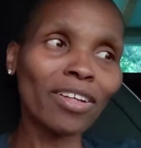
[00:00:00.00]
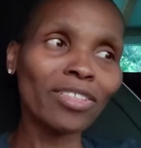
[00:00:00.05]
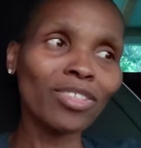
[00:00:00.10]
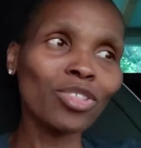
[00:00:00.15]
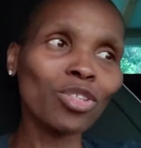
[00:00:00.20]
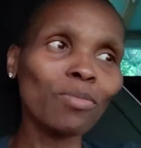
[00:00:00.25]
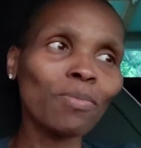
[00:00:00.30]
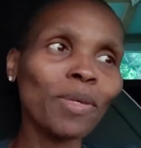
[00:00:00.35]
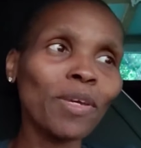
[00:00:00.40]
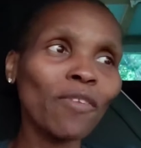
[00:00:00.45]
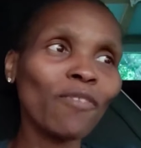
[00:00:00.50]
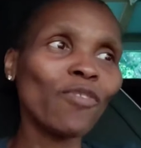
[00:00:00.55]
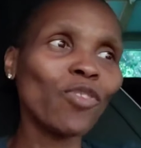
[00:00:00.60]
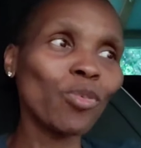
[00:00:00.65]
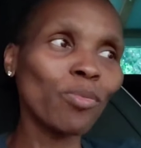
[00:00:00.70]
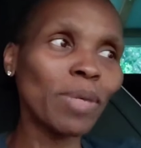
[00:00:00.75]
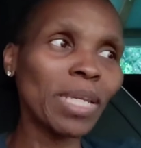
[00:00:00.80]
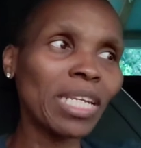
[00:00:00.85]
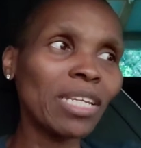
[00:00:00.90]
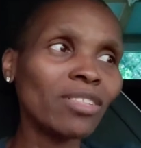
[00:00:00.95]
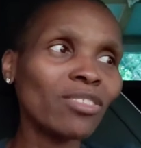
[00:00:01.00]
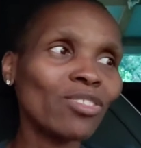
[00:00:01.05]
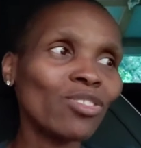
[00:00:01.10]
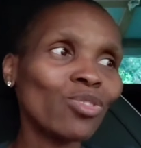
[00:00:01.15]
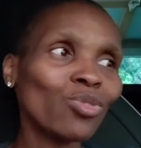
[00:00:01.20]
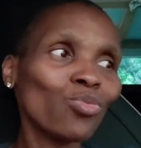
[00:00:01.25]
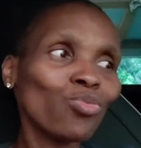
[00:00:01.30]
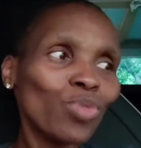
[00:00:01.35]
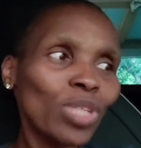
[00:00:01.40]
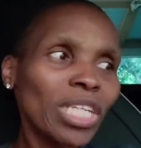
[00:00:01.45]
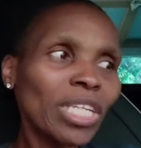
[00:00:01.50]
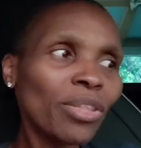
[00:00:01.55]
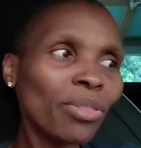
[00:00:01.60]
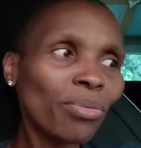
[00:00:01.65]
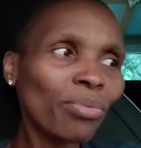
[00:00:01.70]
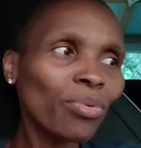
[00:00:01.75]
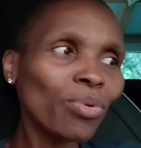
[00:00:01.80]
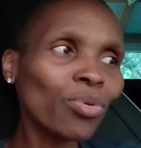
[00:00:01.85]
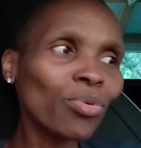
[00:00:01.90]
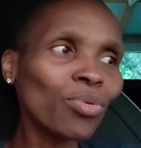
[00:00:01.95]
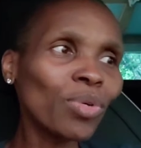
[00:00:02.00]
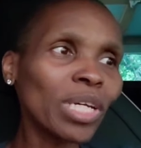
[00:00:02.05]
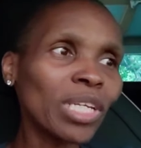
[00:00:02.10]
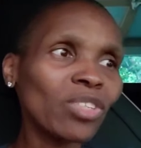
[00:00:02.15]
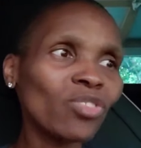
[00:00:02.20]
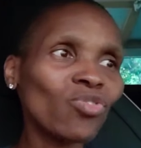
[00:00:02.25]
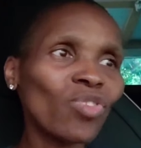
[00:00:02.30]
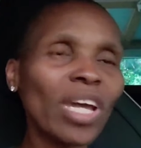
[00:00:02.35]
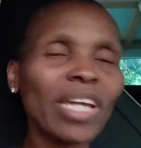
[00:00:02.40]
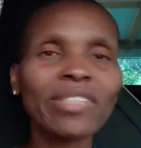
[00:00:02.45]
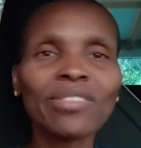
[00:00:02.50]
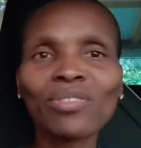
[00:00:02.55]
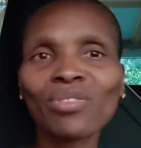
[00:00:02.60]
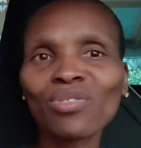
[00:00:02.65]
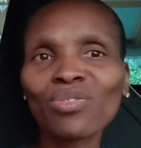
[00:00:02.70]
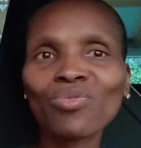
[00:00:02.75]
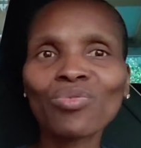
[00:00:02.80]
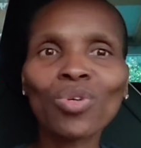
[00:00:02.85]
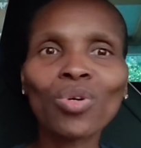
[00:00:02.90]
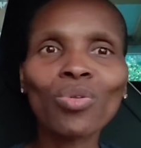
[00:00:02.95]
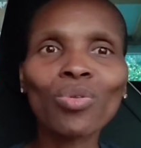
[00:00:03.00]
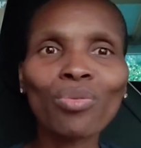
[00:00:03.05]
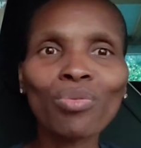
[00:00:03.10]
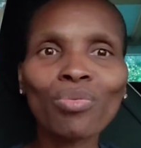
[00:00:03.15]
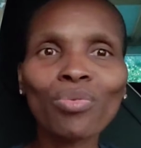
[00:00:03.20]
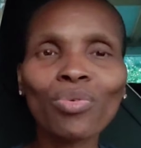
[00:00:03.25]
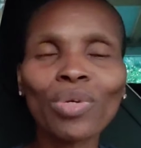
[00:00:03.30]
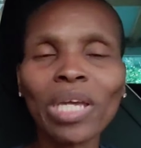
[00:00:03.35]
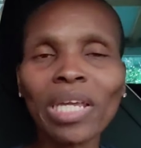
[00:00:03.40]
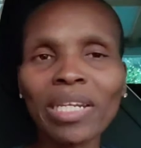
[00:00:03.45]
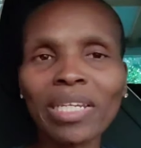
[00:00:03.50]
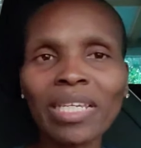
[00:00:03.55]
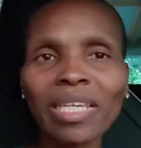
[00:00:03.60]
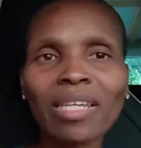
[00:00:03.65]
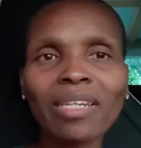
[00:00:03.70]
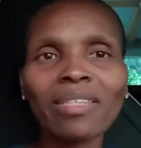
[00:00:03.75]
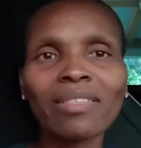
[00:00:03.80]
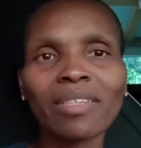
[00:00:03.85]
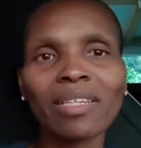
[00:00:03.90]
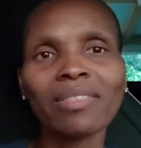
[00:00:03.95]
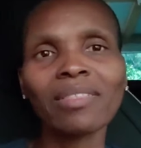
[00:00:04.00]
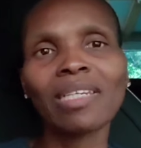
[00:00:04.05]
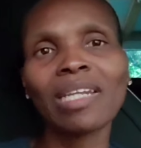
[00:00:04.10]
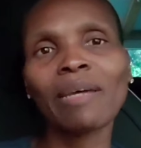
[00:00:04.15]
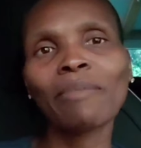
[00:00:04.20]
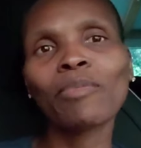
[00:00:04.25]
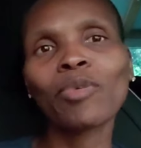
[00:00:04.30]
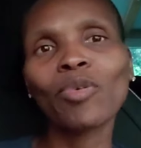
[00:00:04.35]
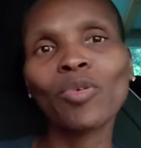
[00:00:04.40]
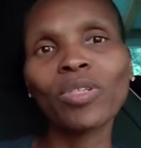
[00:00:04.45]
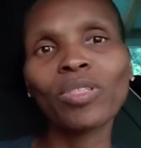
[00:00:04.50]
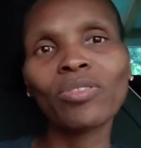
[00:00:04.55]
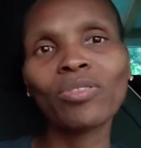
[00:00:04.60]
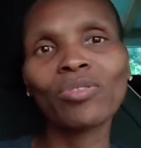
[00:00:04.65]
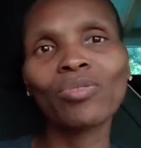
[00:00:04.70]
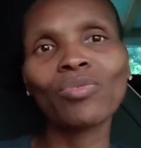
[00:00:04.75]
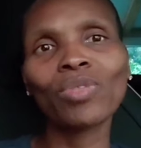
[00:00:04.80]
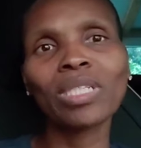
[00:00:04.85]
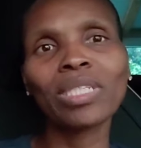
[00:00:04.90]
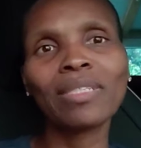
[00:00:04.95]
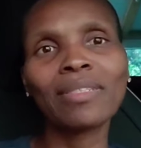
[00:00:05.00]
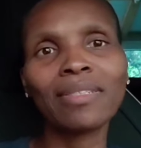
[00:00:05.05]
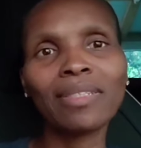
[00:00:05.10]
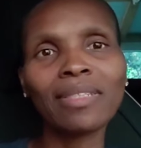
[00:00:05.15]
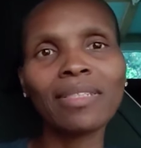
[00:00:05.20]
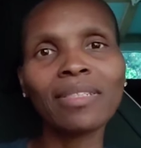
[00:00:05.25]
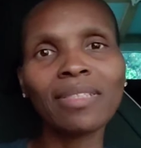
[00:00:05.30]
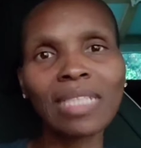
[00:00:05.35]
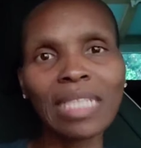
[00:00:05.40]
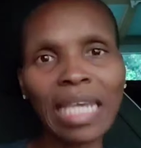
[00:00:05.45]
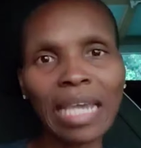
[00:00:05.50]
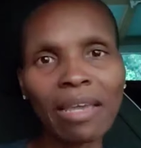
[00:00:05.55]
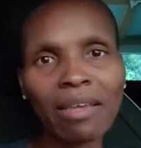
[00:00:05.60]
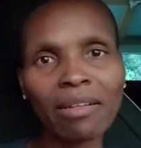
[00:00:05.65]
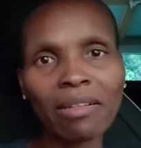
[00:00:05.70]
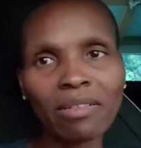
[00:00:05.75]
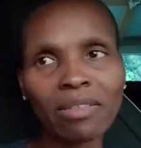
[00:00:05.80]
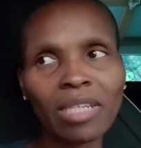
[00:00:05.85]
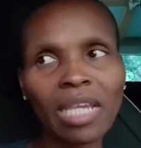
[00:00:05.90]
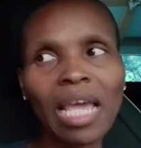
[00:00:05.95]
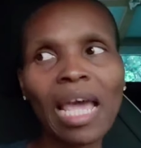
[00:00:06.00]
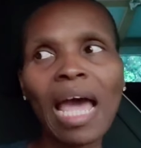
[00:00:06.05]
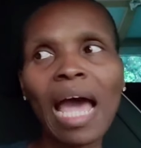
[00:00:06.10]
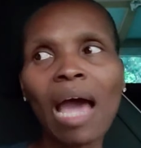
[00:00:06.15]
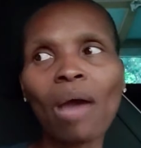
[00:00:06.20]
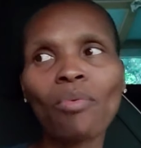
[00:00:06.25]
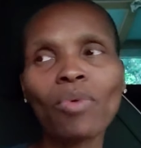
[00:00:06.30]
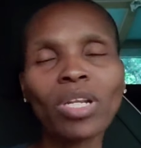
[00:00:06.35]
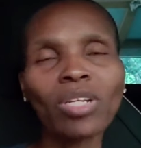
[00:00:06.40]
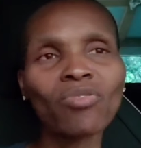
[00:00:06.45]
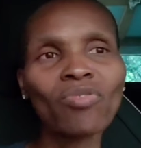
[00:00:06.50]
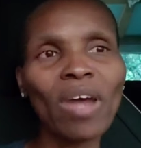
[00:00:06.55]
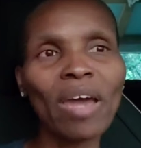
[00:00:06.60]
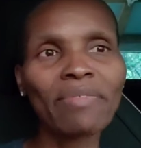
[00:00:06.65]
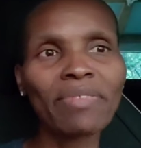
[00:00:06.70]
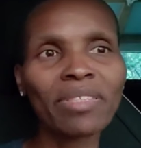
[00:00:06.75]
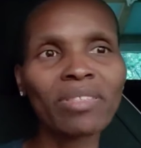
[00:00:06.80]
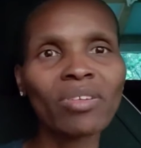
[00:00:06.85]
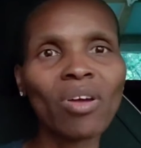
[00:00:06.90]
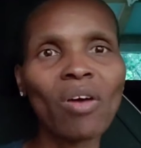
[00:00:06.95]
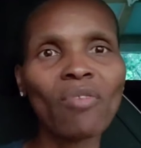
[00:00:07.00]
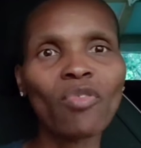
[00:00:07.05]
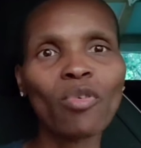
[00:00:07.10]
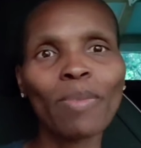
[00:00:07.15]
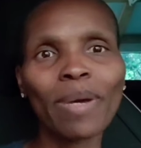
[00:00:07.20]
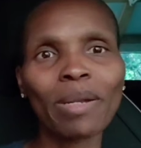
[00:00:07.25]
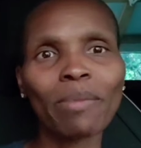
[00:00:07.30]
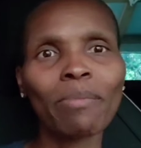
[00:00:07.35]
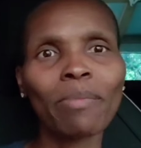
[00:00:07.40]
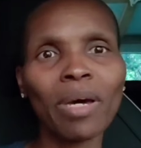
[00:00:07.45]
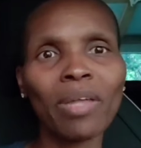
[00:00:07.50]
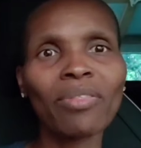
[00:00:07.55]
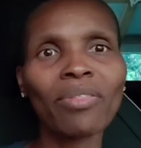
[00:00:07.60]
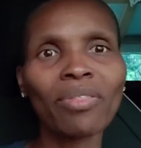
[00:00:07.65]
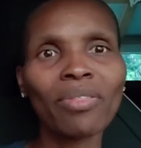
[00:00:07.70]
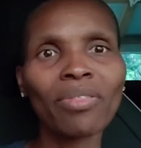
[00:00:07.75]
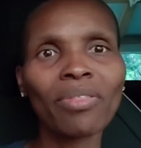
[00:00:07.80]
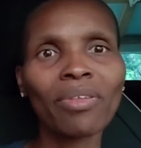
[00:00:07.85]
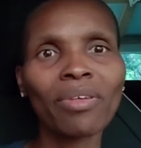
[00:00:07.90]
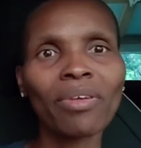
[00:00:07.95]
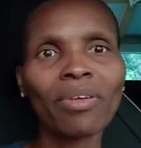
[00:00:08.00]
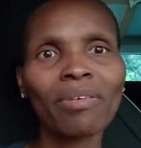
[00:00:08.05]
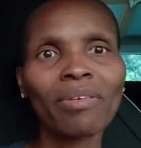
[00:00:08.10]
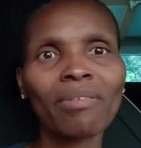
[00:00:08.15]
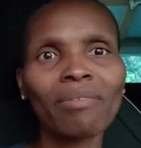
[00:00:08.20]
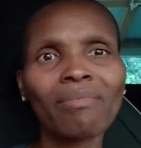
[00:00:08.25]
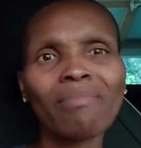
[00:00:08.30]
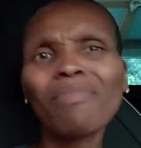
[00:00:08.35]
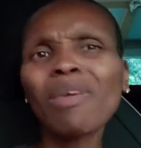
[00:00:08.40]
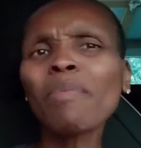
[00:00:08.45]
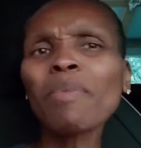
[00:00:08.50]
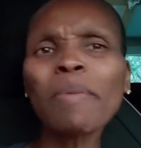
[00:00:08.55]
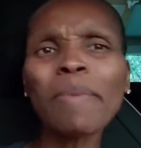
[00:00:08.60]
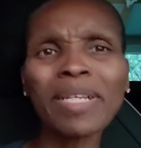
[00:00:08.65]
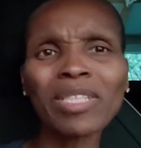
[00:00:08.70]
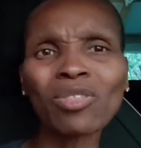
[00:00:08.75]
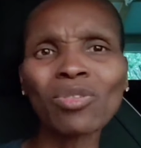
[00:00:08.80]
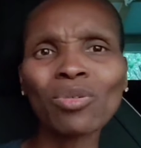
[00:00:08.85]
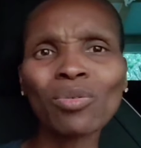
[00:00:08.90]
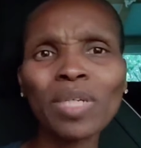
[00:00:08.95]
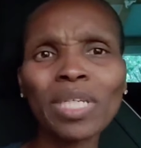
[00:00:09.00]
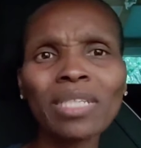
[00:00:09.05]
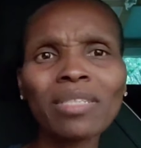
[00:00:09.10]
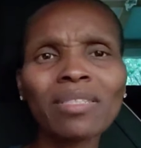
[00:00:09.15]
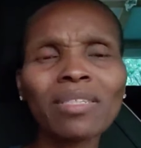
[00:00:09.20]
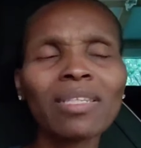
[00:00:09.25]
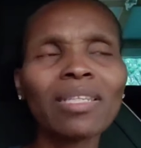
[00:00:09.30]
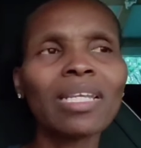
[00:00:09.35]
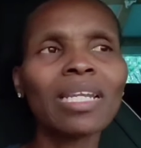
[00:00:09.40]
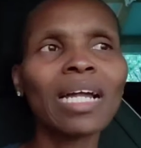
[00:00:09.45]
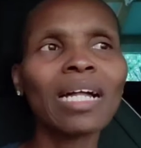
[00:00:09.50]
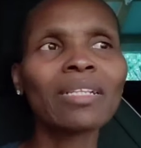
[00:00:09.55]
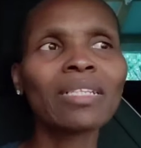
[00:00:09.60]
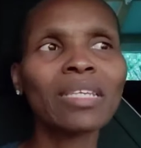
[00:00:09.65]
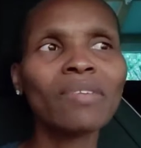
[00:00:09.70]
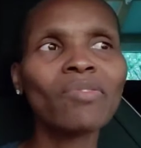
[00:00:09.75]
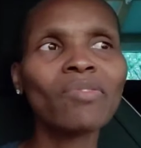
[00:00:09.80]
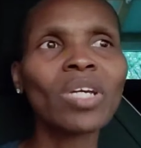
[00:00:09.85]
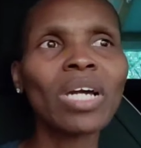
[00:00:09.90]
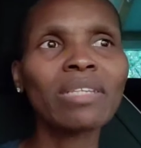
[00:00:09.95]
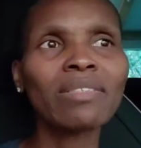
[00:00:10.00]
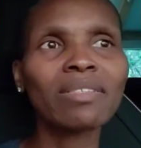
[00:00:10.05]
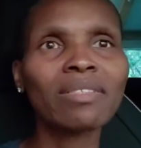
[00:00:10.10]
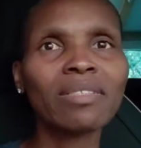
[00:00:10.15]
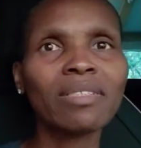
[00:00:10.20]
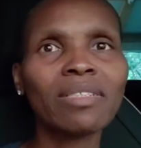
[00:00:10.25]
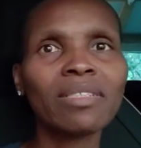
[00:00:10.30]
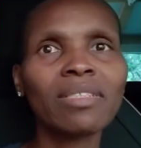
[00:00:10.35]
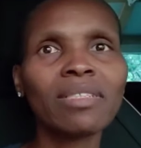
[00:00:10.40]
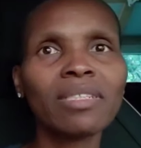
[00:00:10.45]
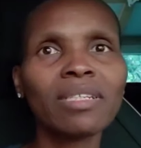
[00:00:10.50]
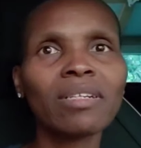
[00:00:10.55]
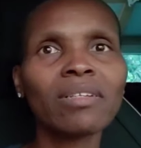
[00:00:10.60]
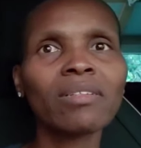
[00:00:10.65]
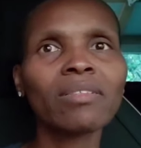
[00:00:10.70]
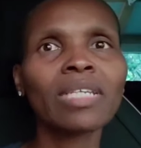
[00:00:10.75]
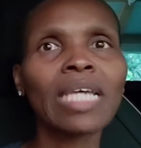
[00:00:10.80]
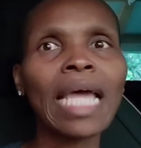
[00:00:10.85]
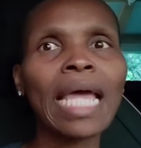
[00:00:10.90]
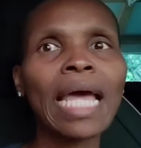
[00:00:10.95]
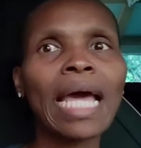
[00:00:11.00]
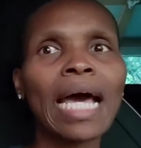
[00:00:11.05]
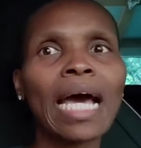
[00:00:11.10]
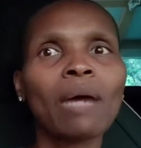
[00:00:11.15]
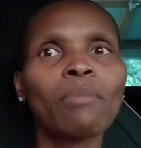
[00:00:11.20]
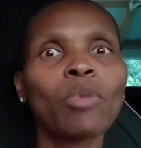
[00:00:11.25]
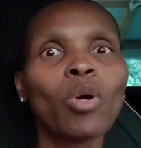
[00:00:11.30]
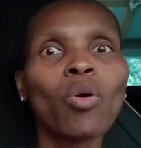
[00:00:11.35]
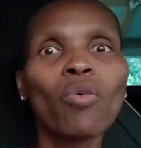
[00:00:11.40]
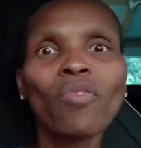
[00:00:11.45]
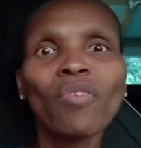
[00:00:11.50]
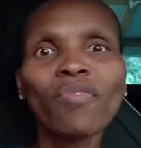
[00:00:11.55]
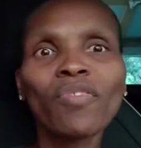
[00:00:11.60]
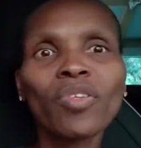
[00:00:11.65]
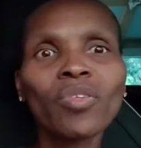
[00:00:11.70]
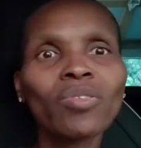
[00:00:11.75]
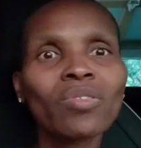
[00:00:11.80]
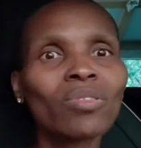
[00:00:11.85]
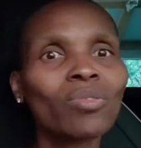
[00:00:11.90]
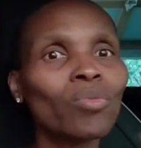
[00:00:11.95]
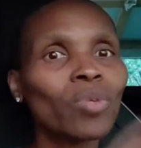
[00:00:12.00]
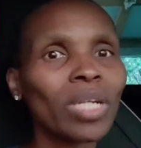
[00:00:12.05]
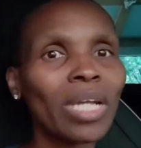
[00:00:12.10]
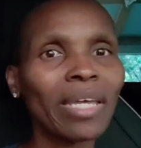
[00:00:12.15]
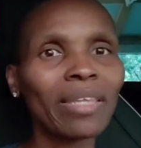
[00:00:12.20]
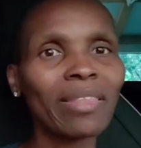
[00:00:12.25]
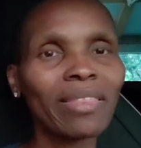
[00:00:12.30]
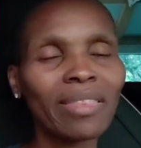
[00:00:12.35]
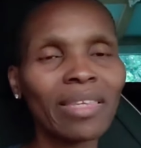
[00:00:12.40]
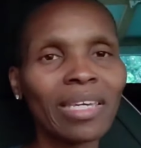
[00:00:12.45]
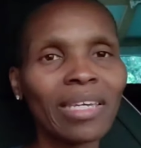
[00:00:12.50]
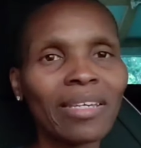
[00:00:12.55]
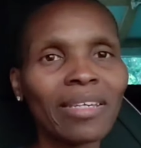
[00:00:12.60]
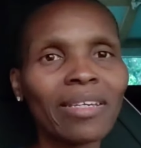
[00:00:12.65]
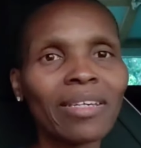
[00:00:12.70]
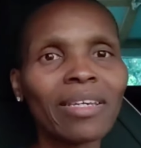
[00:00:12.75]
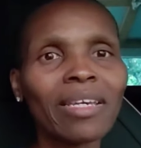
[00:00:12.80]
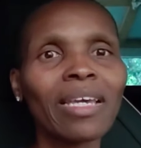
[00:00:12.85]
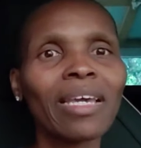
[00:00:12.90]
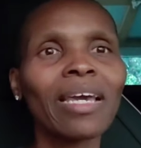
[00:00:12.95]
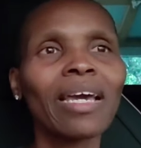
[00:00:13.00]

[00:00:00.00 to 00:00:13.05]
It took me a few minutes to read through and try to scroll through. And again, as I said, I'm going to do a detailed, I want to drive this car for about a month, maybe about 2 weeks, and then I'll give you guys a detailed overview as to what I think.